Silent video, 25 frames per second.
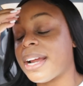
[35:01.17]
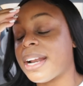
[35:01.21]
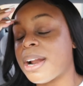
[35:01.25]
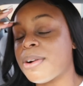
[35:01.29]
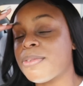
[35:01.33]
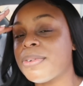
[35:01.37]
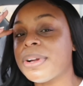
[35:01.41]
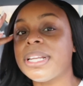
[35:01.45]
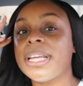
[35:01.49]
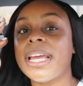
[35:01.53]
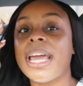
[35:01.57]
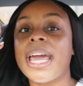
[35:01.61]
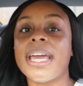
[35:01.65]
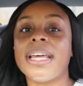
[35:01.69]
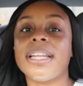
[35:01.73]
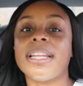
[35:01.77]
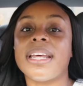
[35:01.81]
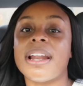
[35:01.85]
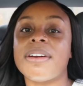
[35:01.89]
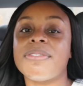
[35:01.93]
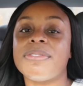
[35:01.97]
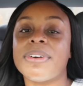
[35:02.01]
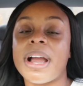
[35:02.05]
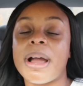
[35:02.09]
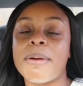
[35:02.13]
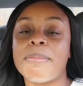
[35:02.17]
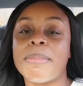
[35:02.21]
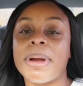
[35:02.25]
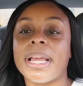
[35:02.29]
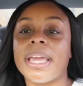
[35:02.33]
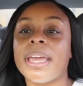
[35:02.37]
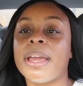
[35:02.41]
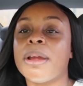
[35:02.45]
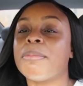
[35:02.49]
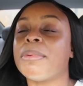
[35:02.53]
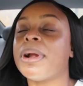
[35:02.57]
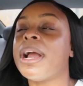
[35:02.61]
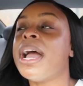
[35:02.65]
And I really hate that I forgot my
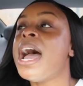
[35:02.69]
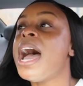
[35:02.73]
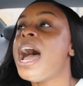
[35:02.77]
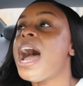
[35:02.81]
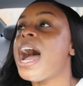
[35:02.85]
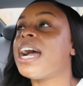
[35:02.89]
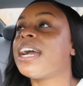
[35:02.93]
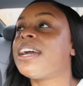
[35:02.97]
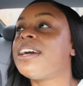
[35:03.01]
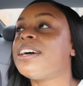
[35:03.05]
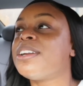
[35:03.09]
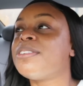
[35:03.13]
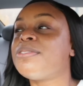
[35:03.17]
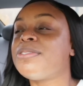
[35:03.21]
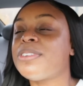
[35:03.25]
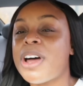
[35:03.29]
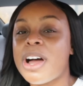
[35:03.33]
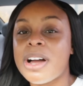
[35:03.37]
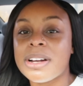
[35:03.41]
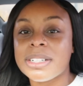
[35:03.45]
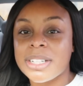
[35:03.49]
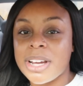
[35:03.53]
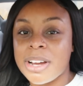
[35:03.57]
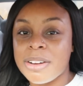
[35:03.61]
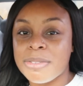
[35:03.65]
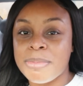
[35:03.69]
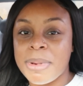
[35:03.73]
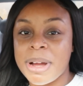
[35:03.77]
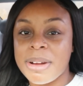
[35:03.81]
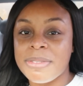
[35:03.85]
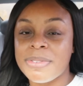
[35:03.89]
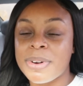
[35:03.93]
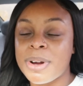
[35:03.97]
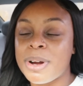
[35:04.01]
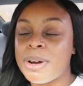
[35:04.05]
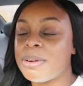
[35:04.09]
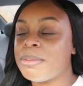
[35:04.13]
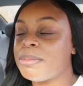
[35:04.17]
camera. I could have logged off my
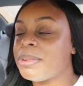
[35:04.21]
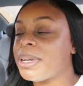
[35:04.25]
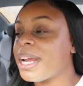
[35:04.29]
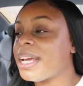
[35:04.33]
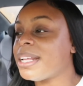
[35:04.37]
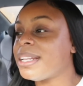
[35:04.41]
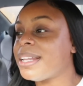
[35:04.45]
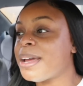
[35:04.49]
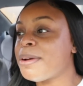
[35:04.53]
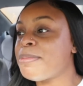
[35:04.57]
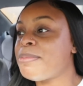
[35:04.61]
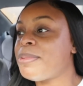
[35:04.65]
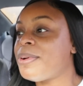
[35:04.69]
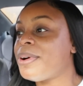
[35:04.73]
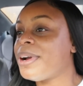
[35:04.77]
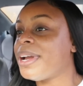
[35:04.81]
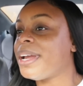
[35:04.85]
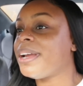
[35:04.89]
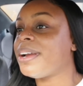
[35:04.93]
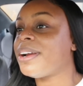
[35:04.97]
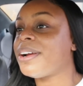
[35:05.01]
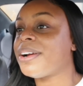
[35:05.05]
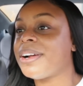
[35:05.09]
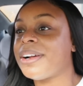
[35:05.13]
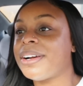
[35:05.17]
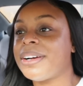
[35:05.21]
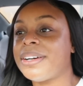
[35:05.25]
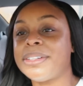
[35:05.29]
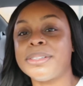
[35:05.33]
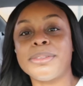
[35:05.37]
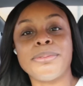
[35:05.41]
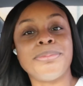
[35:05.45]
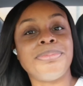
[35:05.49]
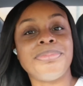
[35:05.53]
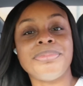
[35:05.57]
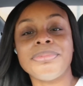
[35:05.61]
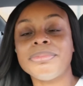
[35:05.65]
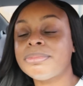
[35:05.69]
phone, but at that point, girl,